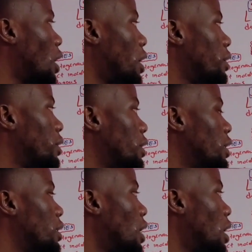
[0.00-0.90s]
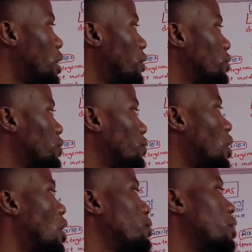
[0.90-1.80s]
and in adult,
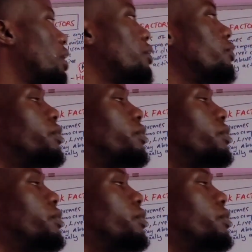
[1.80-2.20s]
how you can